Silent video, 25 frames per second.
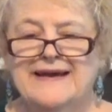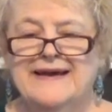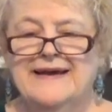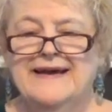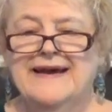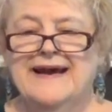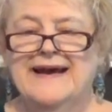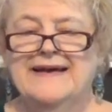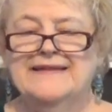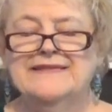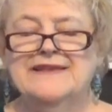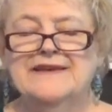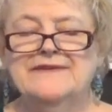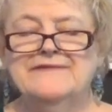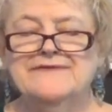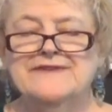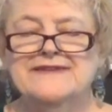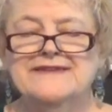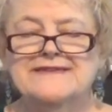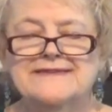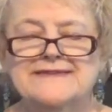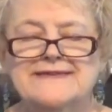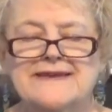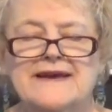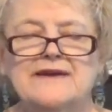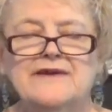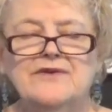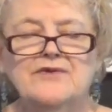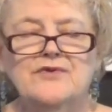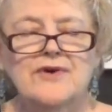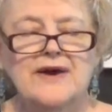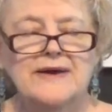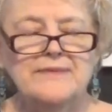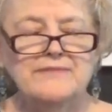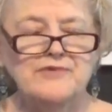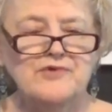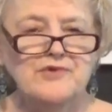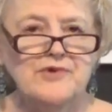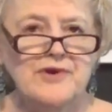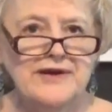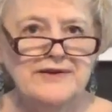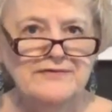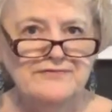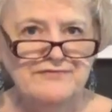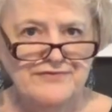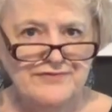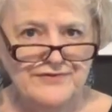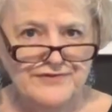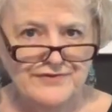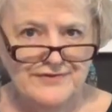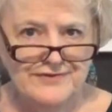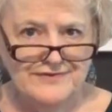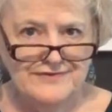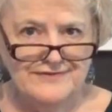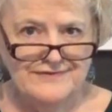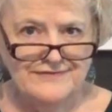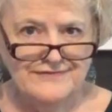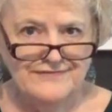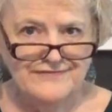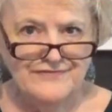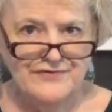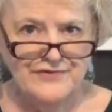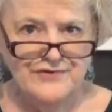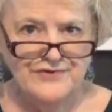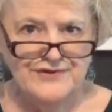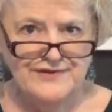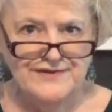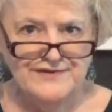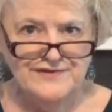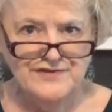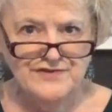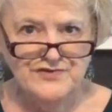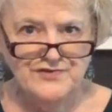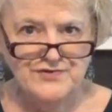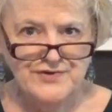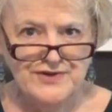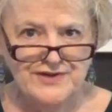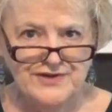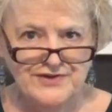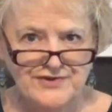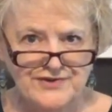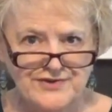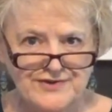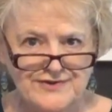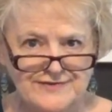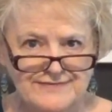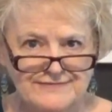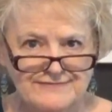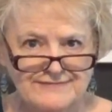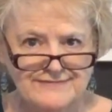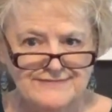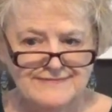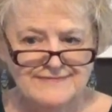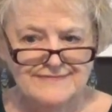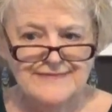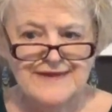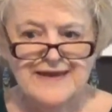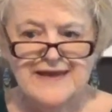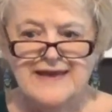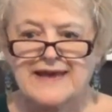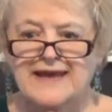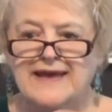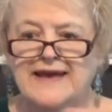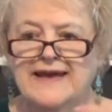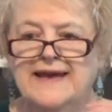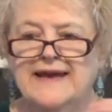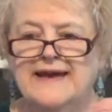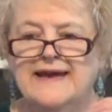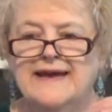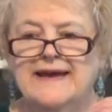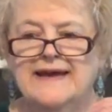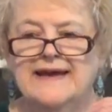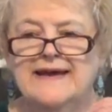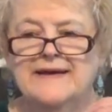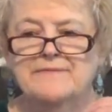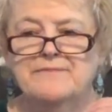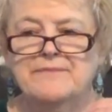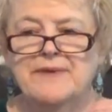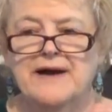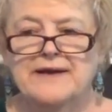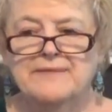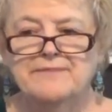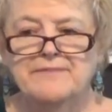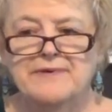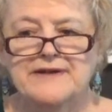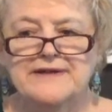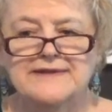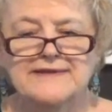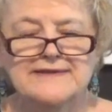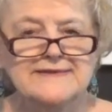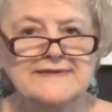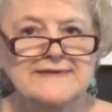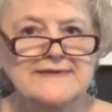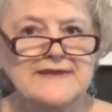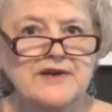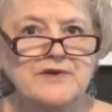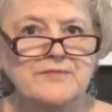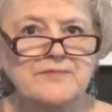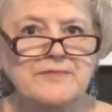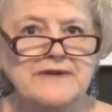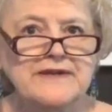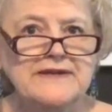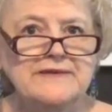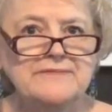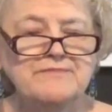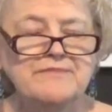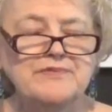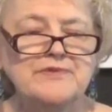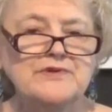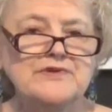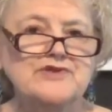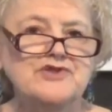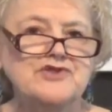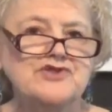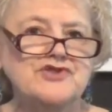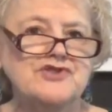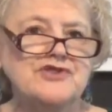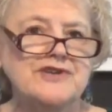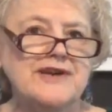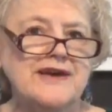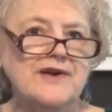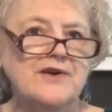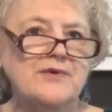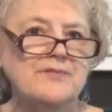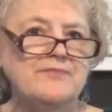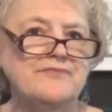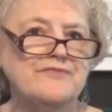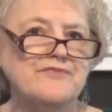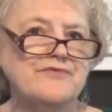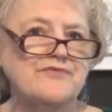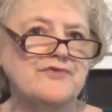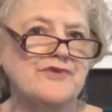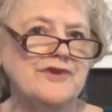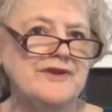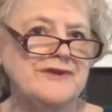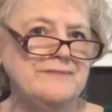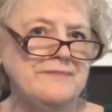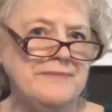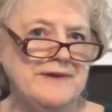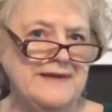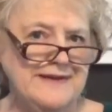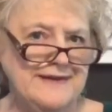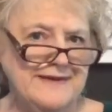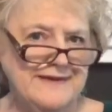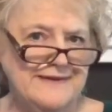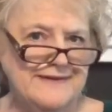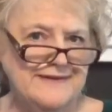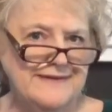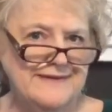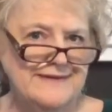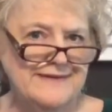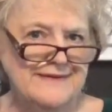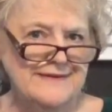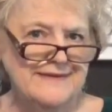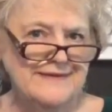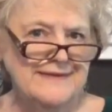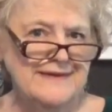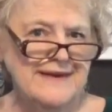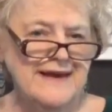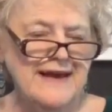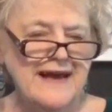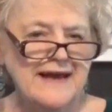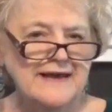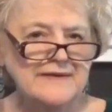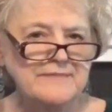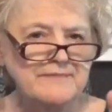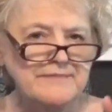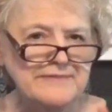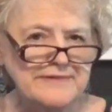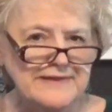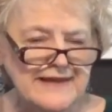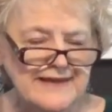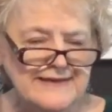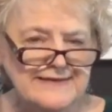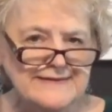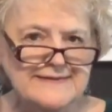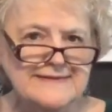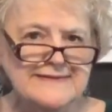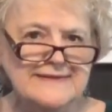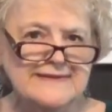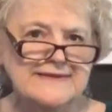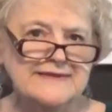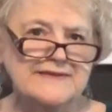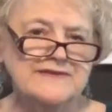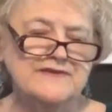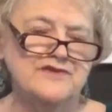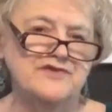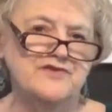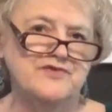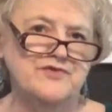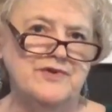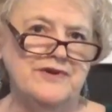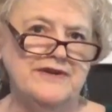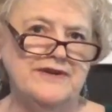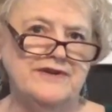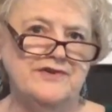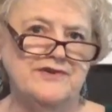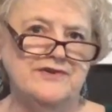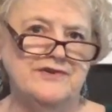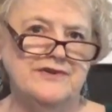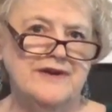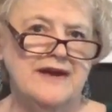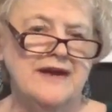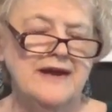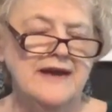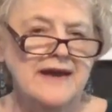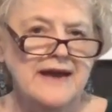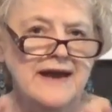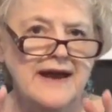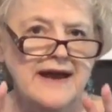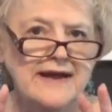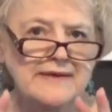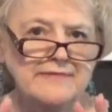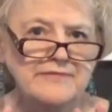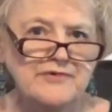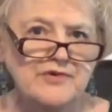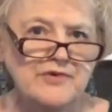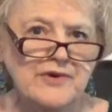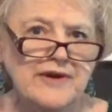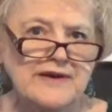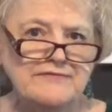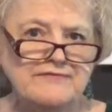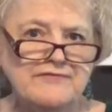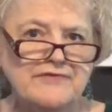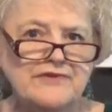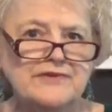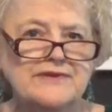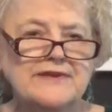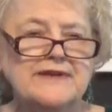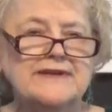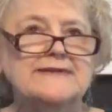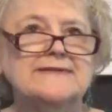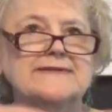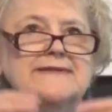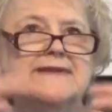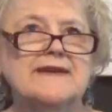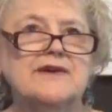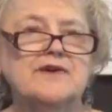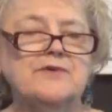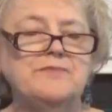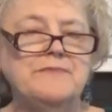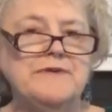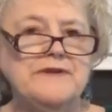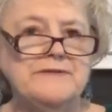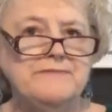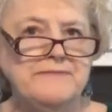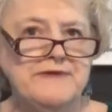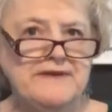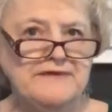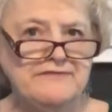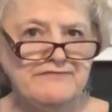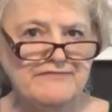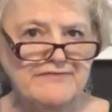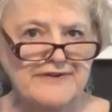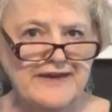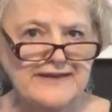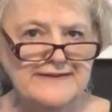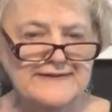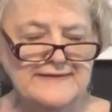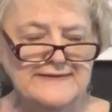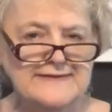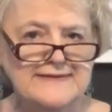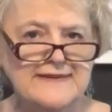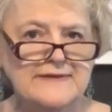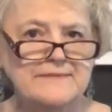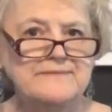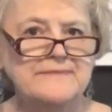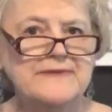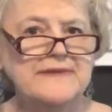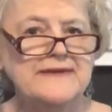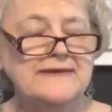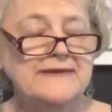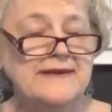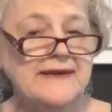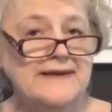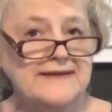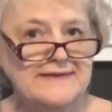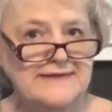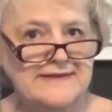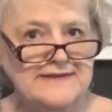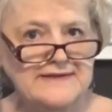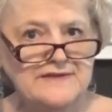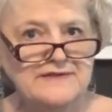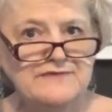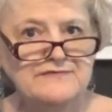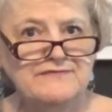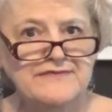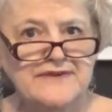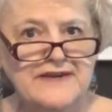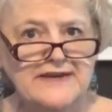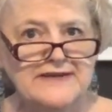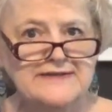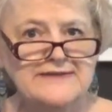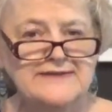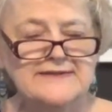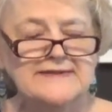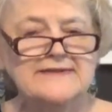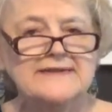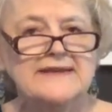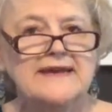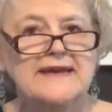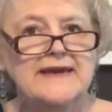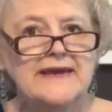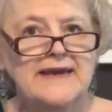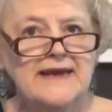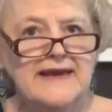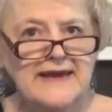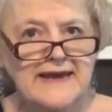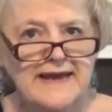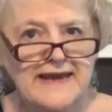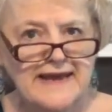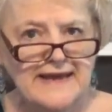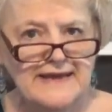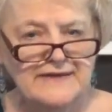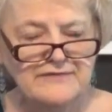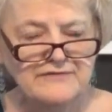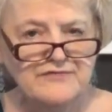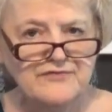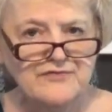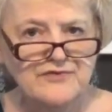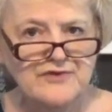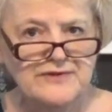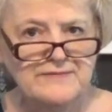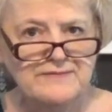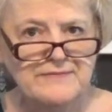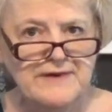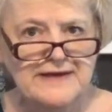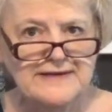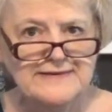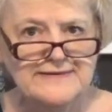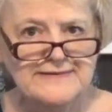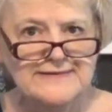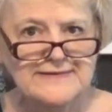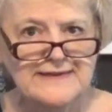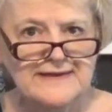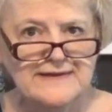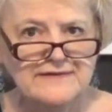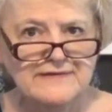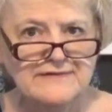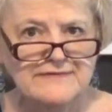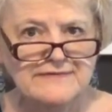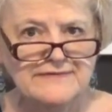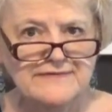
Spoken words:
I love to say, oh, I'm grateful for this trigger. My buttons are being pushed to help free me. I bless this trigger. I'm grateful it's helping me face something I need to face and free myself.